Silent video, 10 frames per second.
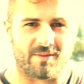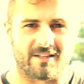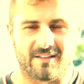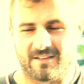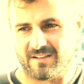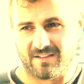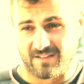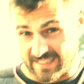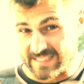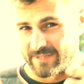
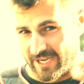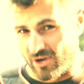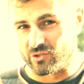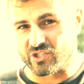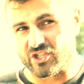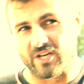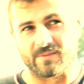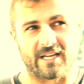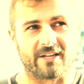And as someone that owns gyms,